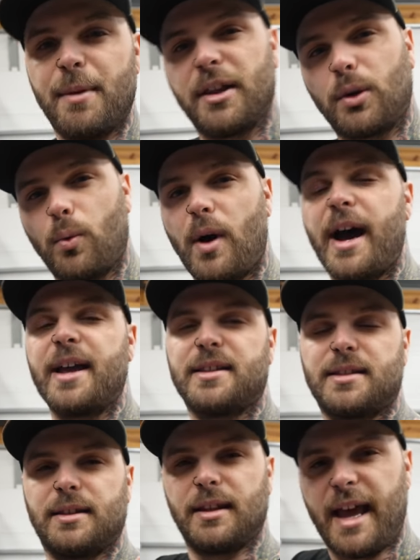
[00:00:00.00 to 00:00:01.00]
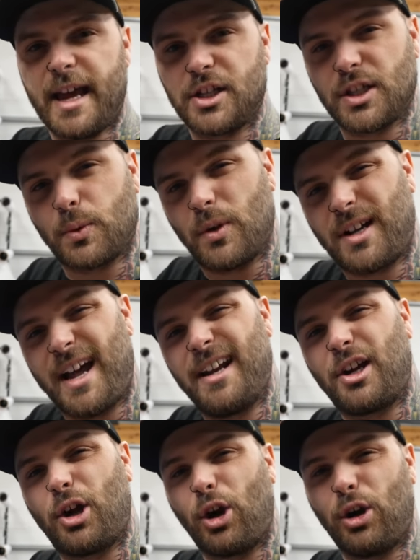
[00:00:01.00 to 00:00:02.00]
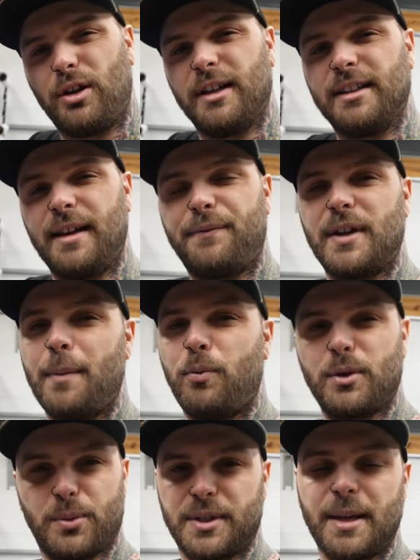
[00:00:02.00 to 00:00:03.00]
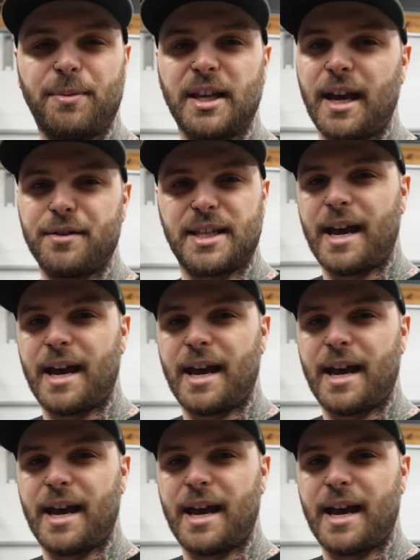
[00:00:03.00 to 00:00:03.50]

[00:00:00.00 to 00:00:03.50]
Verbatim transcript: Otherwise, the edges will kind of curl and lift up, which was something I was